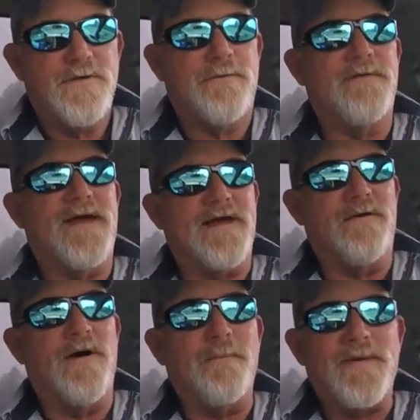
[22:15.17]
where they
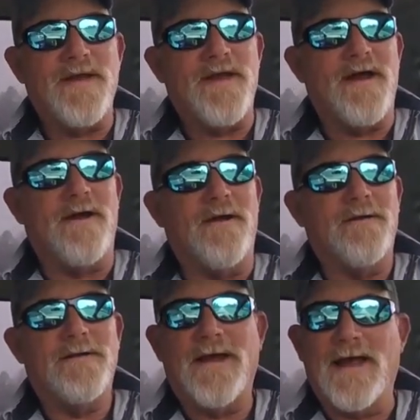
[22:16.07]
go up in there,
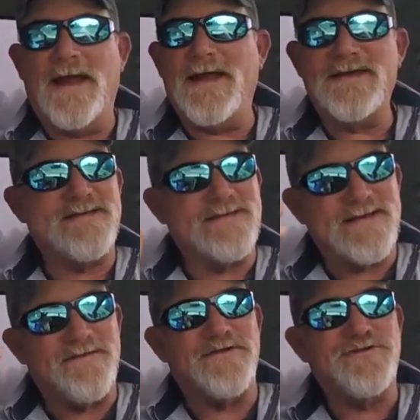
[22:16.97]
and he says,
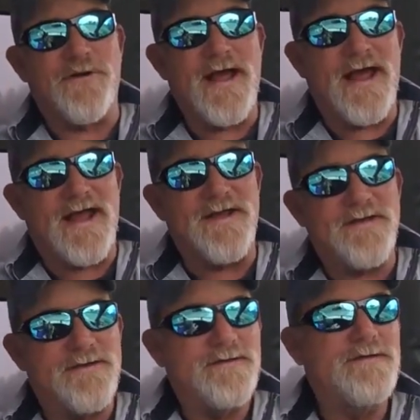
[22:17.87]
in the trade,
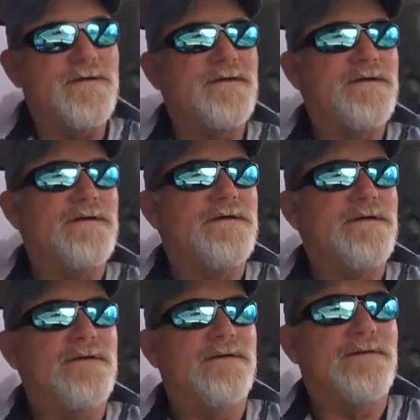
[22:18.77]

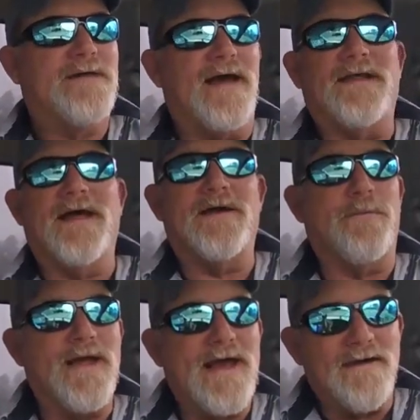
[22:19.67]
kind of like
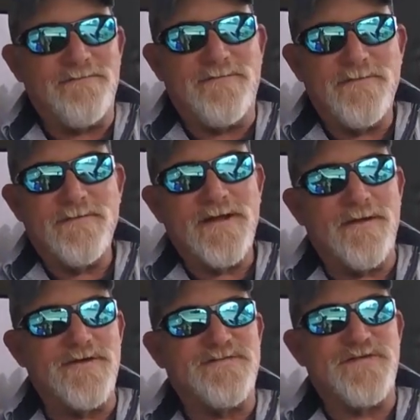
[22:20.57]
we have, you
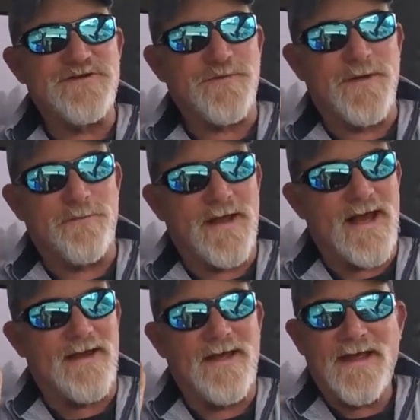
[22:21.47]
know, as fishermen, we
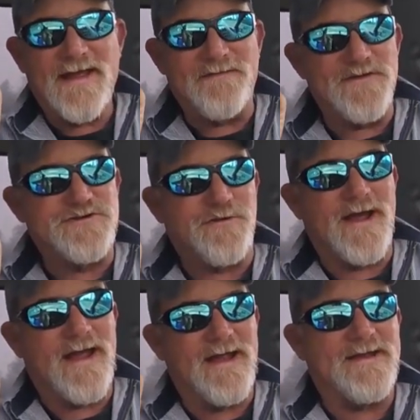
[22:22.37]
got in the
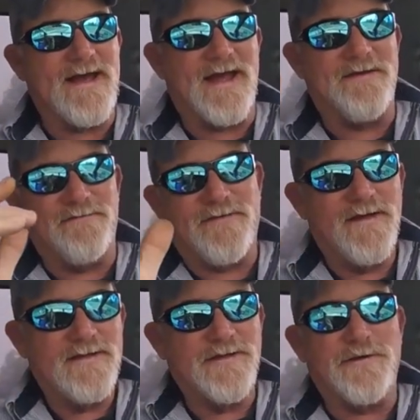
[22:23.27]
trade kind of
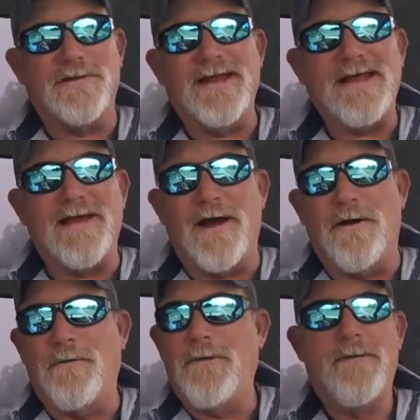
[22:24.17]
little
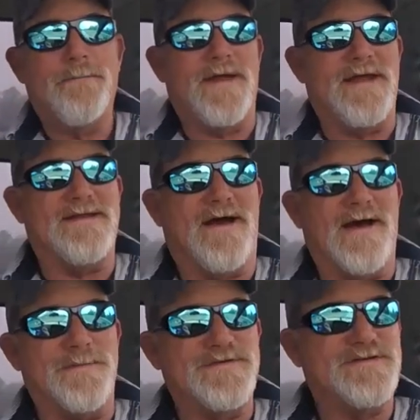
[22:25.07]
lingo many
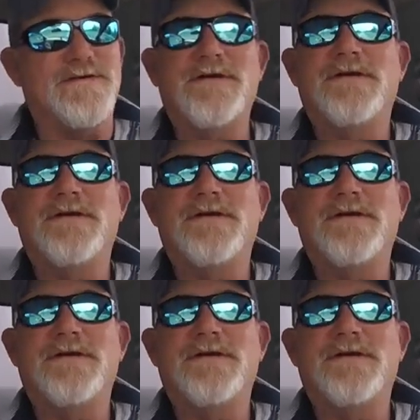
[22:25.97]
times.